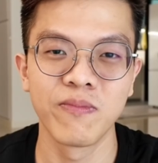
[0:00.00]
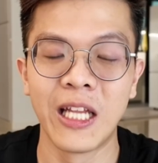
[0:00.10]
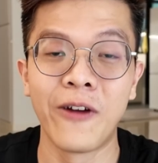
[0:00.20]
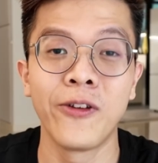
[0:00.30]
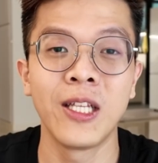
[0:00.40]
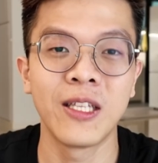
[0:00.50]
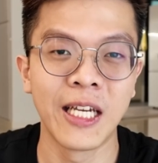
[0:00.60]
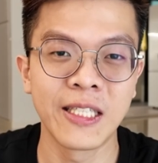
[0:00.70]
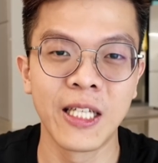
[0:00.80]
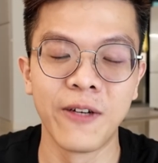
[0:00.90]
And I already
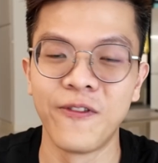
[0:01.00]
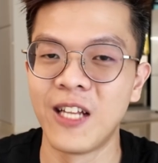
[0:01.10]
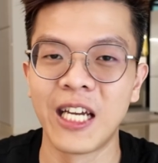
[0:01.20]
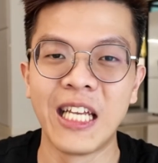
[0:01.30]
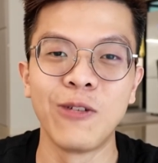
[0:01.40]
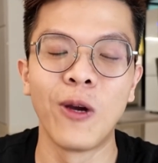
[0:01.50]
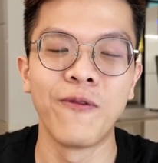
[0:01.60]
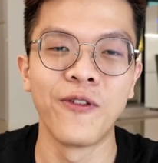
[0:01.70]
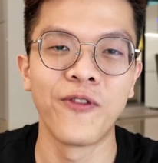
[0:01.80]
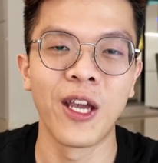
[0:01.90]
tested the Fly
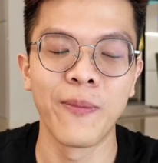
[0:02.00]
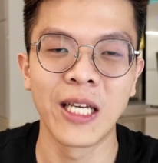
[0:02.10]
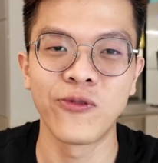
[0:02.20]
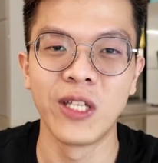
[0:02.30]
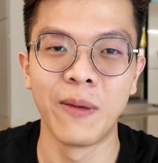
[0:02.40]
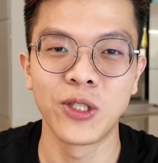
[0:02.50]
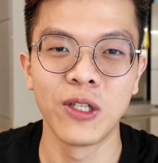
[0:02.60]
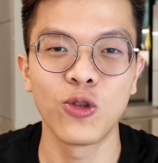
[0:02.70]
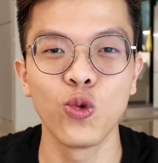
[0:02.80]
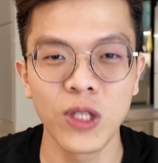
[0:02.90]
Anywhere with HeyMax
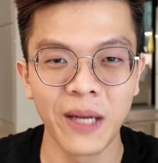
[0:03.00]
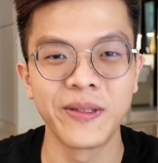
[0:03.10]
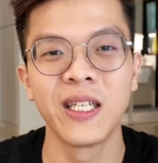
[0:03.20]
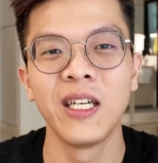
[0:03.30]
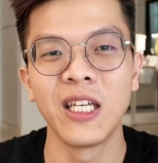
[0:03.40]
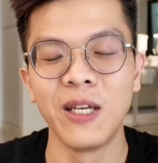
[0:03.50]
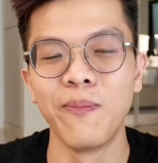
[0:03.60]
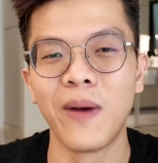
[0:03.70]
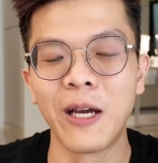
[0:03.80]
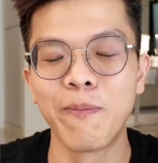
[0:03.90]
redemption 2 times in
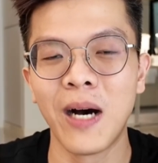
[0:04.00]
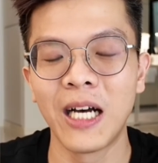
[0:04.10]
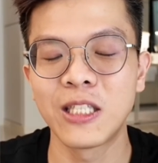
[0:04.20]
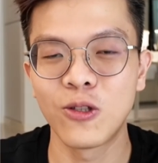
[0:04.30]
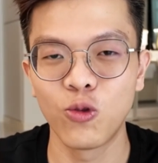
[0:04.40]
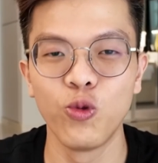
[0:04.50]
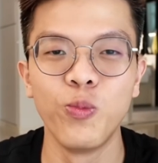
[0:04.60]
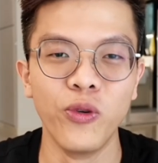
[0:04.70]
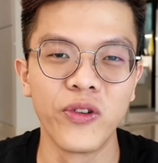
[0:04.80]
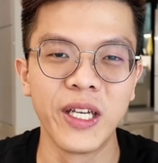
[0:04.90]
my past 2
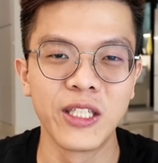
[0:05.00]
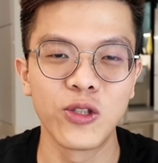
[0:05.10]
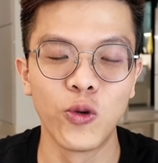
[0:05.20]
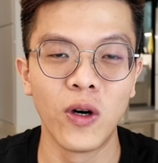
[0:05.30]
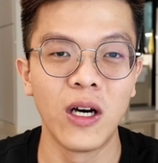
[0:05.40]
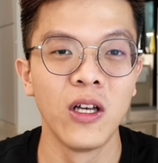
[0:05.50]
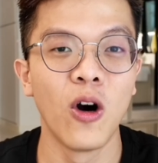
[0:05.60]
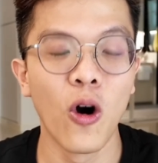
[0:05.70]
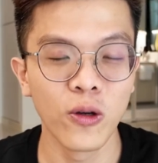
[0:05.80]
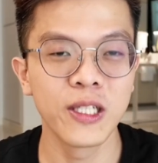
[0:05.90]
bookings. So
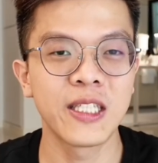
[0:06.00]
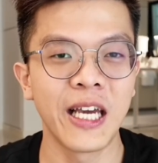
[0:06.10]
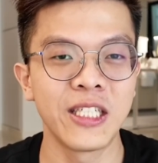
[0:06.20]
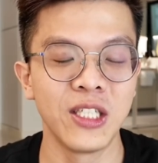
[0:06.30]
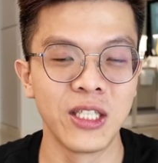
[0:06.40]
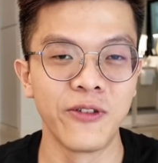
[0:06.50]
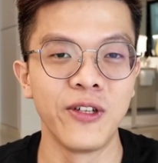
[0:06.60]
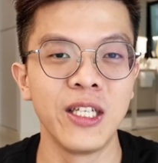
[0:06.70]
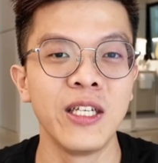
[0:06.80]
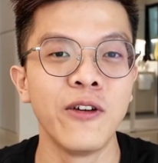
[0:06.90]
all this cash is
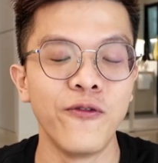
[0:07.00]
already